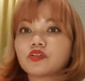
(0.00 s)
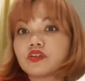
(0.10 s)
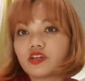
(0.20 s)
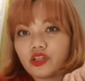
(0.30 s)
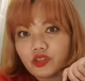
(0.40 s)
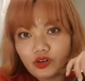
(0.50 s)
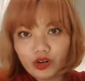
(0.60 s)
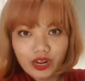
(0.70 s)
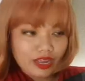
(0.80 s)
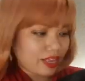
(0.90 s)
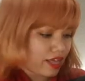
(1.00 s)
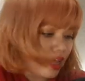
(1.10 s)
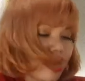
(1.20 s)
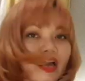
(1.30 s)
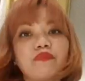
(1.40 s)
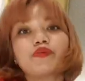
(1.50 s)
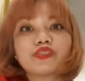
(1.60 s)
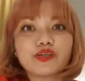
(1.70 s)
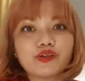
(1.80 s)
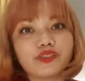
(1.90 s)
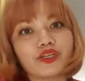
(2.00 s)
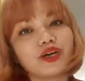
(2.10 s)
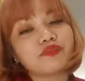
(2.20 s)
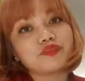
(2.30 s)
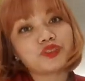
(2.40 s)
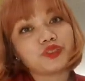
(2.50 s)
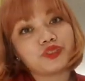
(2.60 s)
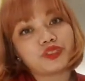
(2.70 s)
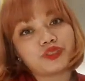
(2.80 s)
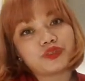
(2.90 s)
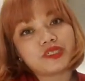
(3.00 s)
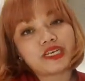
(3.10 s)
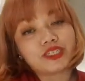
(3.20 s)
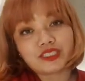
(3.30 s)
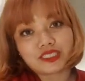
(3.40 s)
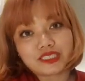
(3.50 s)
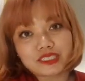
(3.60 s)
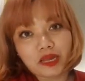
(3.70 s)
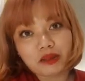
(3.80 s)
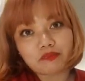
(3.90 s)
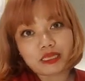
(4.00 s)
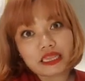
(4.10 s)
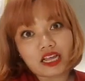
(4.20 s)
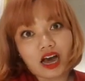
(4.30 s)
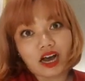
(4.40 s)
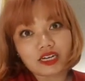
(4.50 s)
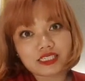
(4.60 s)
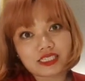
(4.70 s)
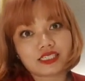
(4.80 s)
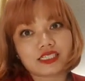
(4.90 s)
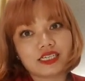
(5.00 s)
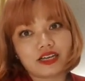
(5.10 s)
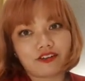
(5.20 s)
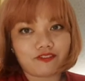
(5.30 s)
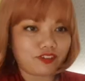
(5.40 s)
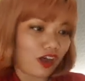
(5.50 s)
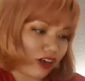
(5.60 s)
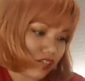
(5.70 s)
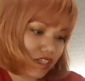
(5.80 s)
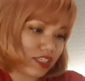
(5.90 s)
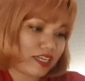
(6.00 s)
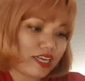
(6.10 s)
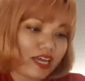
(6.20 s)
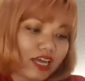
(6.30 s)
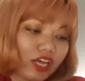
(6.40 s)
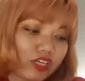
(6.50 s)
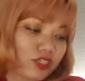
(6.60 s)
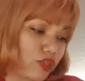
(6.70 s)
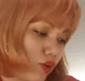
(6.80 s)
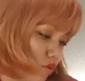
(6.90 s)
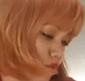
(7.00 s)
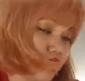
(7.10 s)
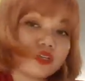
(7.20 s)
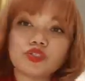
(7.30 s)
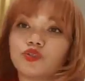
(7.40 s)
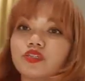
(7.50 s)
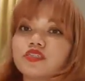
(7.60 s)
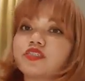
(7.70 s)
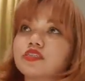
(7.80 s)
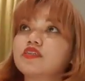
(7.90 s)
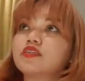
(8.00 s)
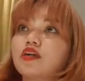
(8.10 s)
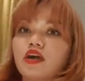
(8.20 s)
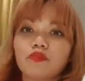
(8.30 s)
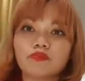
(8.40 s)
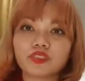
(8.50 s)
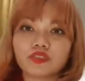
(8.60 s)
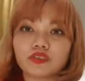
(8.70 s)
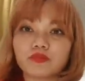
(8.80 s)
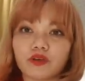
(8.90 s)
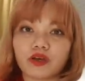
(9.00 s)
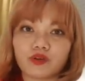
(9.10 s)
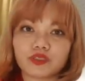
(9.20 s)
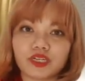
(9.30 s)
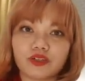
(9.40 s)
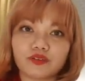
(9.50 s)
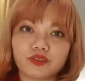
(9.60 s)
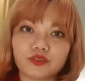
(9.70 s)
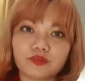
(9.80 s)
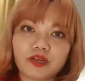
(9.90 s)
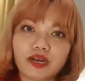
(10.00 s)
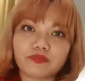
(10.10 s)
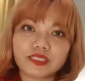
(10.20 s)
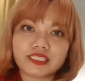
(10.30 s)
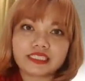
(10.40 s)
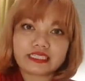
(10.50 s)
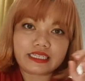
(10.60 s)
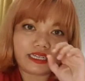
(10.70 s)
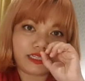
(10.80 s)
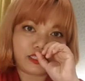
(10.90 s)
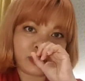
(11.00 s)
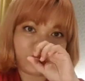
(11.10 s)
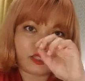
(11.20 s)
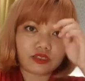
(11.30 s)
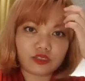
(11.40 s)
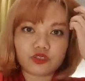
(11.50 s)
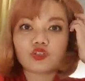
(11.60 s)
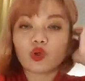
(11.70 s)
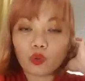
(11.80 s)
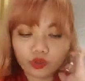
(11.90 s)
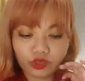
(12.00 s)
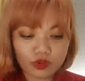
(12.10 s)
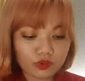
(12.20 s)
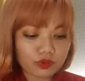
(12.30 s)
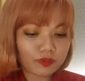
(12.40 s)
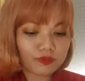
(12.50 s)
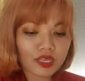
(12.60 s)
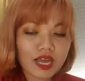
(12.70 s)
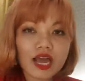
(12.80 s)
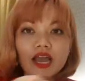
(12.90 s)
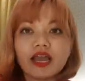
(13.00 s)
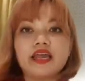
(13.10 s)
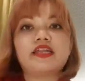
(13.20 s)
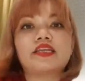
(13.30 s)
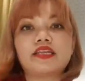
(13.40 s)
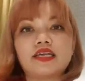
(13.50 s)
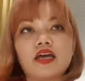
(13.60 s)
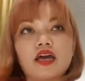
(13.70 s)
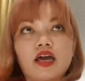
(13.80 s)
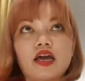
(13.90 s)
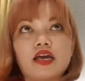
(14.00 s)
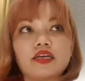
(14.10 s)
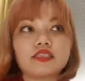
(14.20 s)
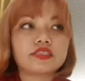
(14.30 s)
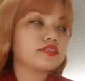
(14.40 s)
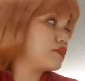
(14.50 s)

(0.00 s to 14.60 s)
another episode of Jujucation Vlogs. Vlogs. So, as you can see, I'm still in my hotel room. I'm still in Tokyo. And it's,